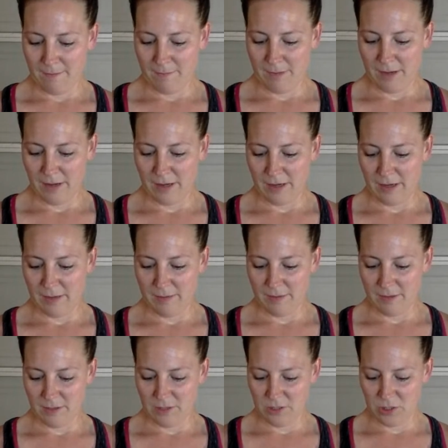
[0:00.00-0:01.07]
My
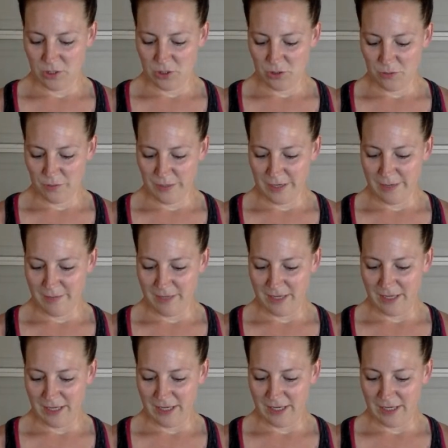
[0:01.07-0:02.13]

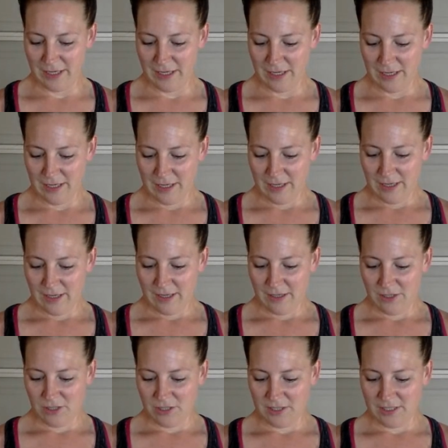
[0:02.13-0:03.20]
streaming
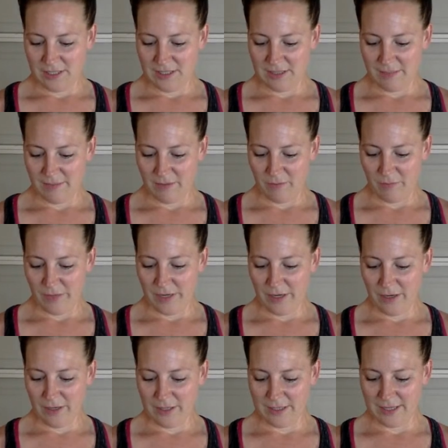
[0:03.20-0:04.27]
just did something
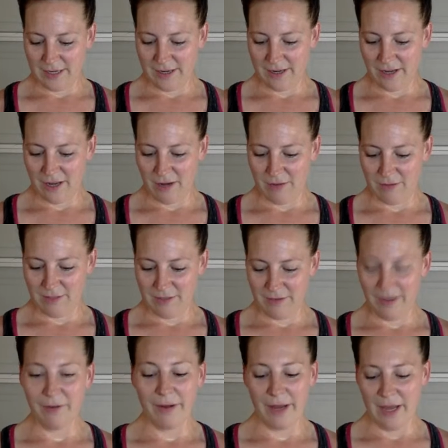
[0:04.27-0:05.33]
weird a second ago. So
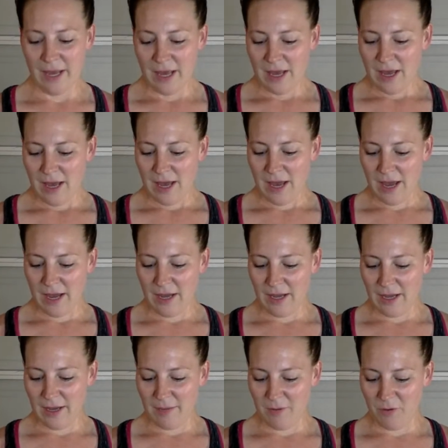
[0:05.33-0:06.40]
anyway, I
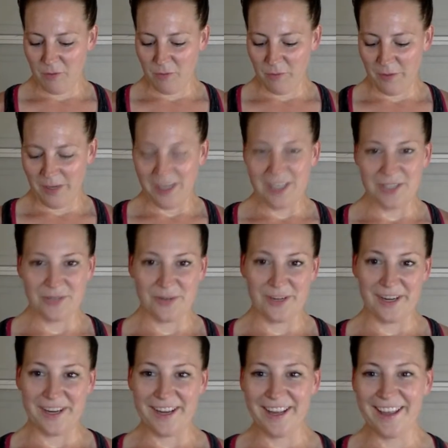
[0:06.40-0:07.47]
am
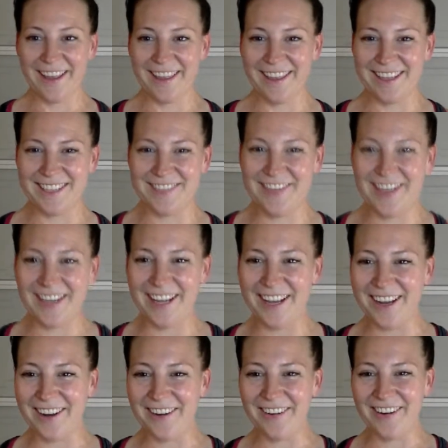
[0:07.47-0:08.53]
redoing this
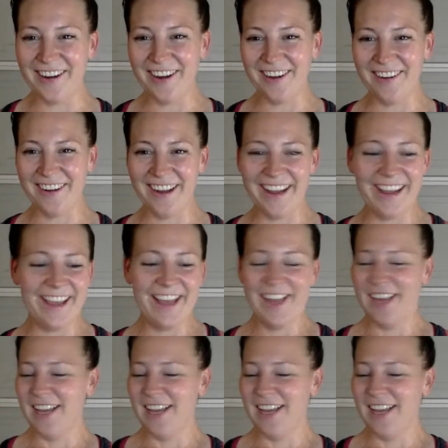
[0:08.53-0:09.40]
video. All right.